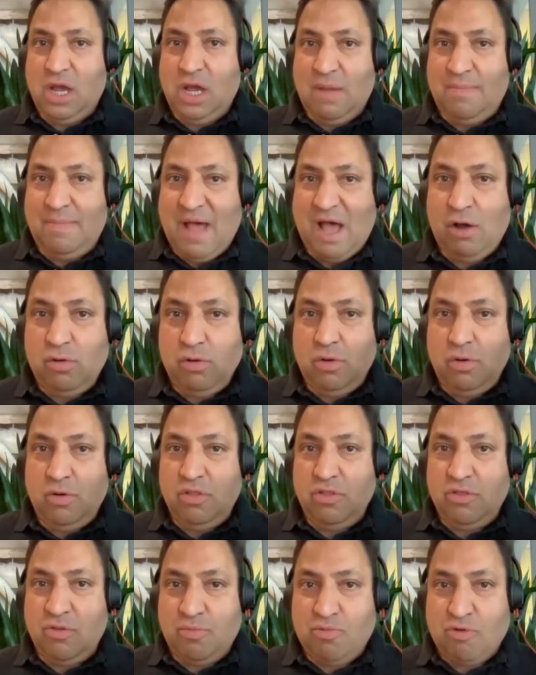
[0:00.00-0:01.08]
about
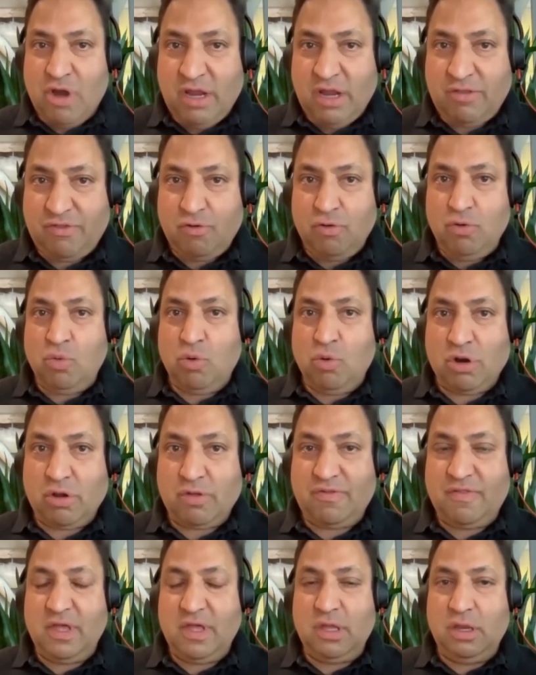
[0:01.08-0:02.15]
the breakthrough work
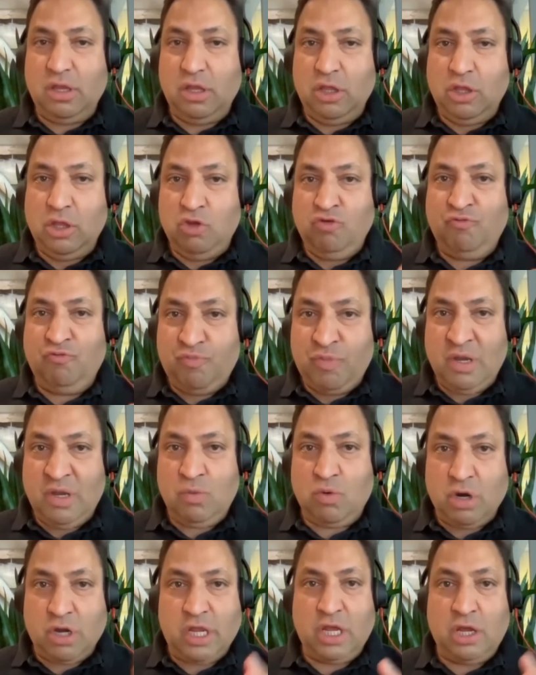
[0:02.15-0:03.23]
that you've
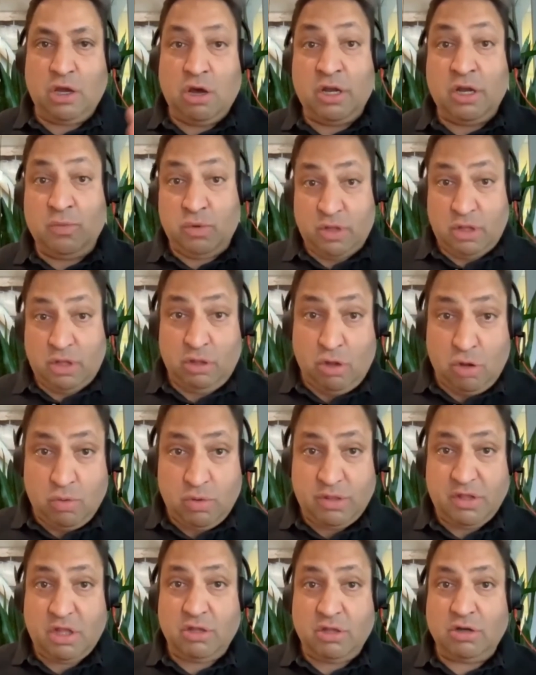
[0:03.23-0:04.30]
been working on and along
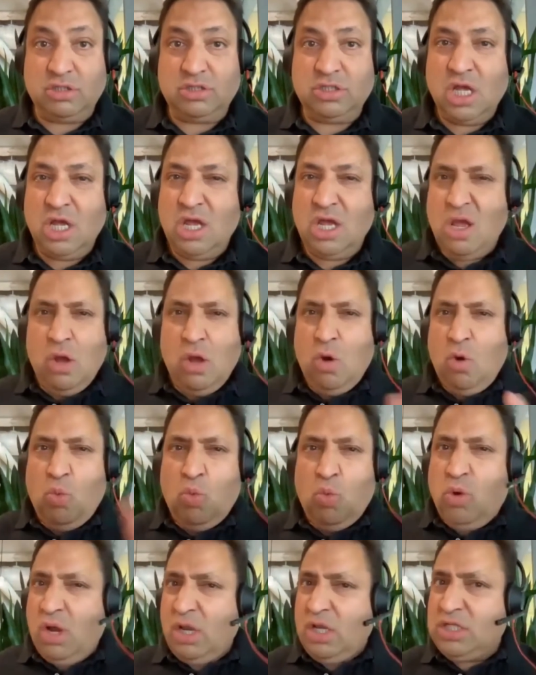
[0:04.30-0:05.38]
with others.
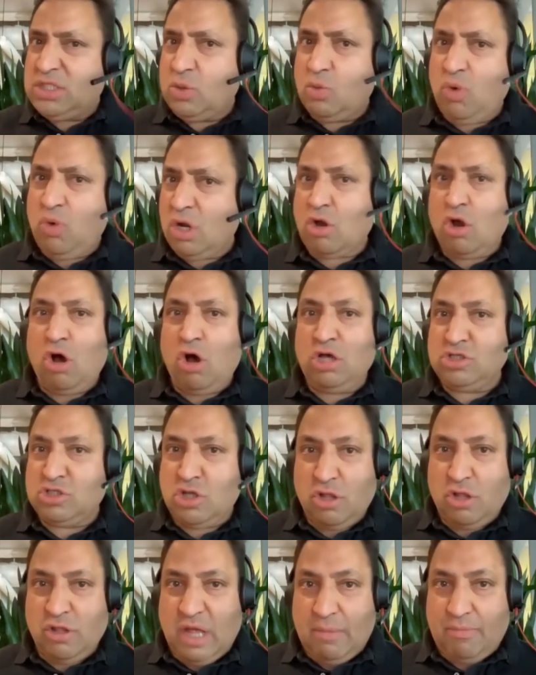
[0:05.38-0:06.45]
What is it? What caused
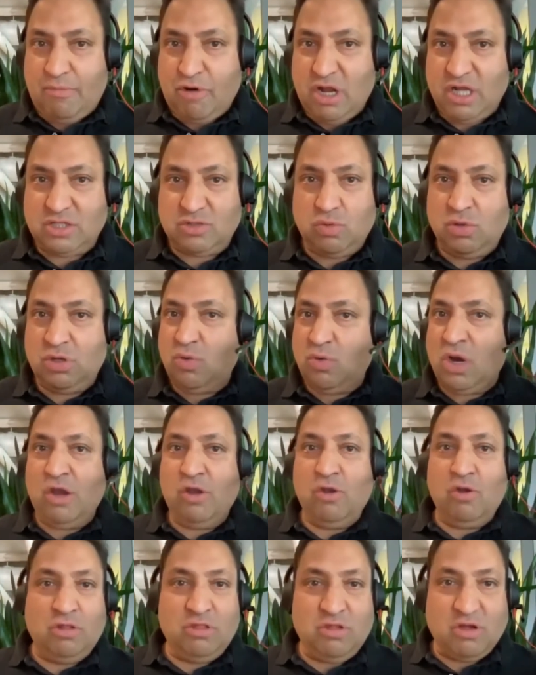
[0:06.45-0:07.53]
all that press? Why are
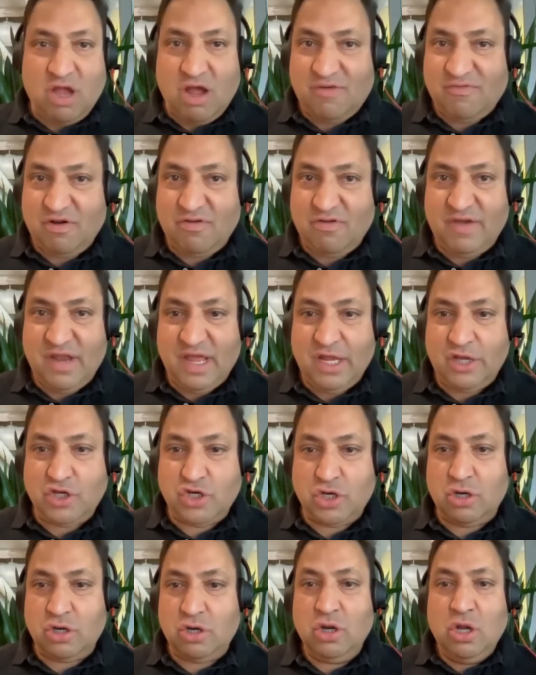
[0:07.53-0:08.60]
you on the cover of
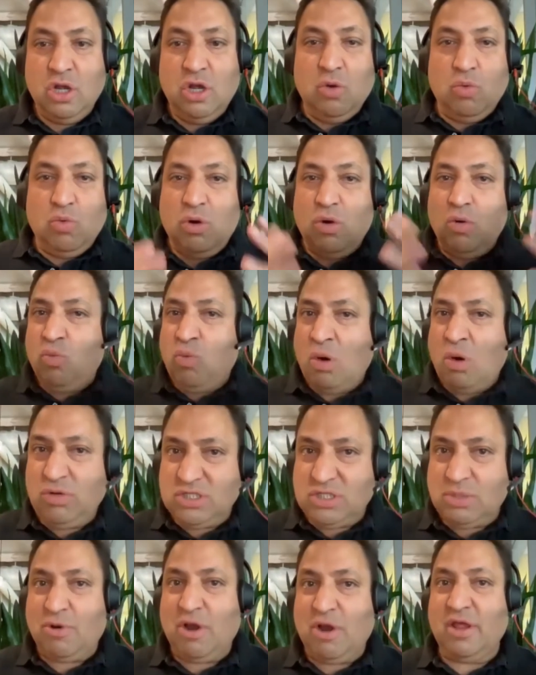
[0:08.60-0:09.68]
Nature? What
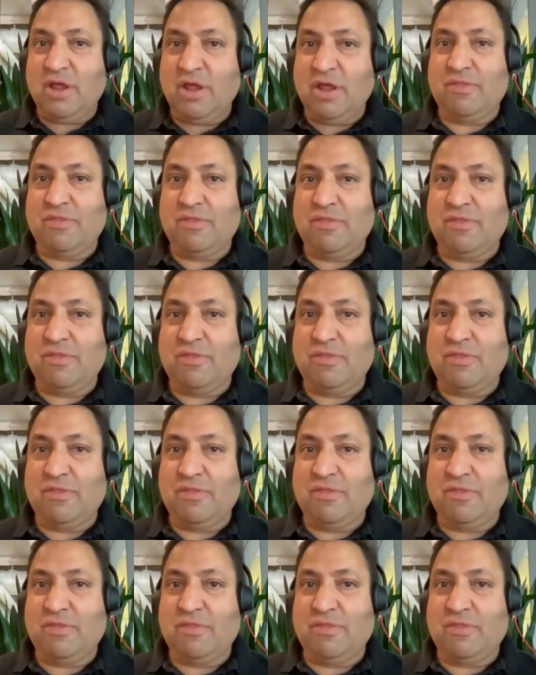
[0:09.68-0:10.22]
was a breakthrough?